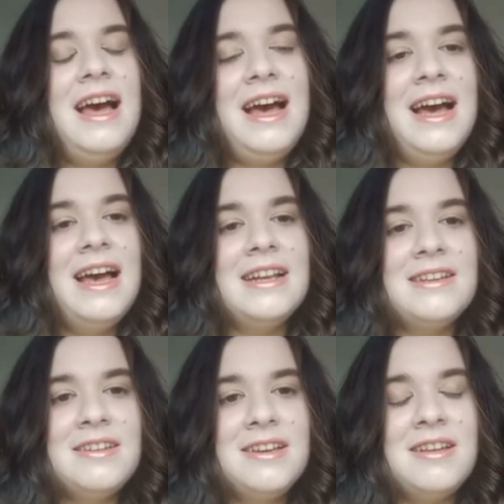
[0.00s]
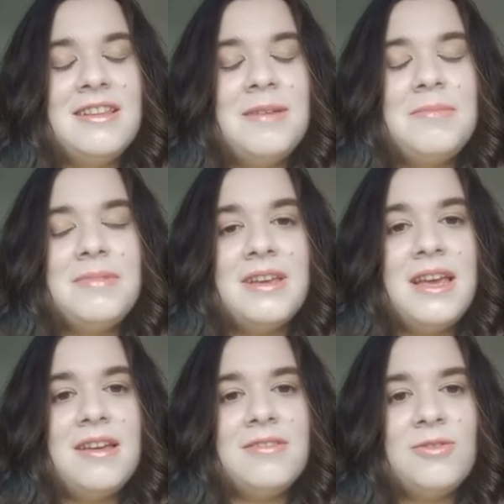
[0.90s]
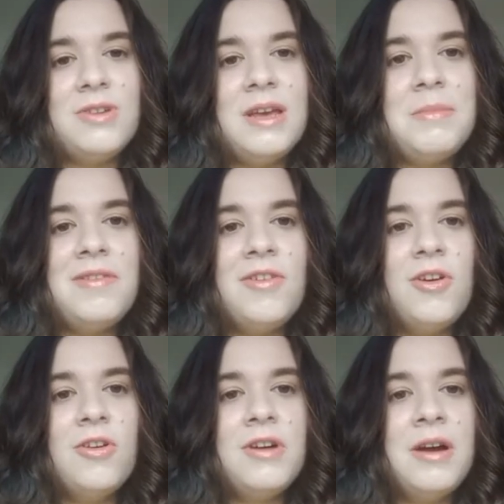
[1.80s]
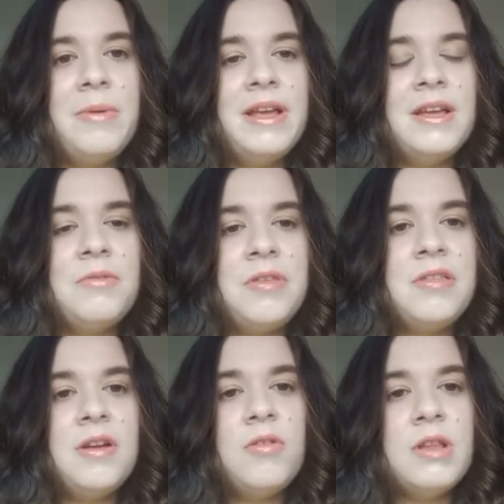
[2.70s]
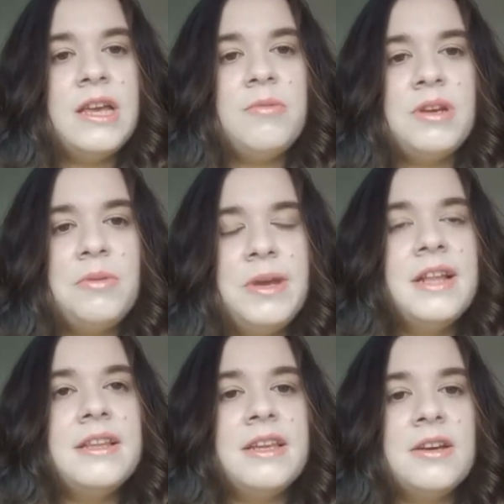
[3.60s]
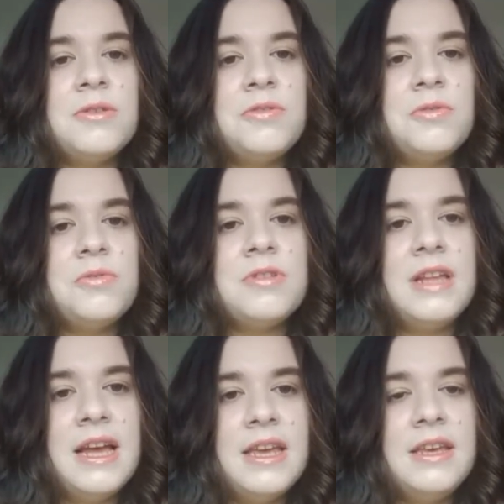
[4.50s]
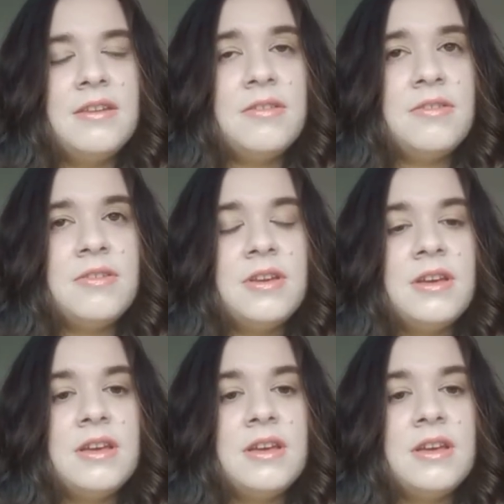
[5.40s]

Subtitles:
And don't get me wrong, it was still light when I went there, so it was nice.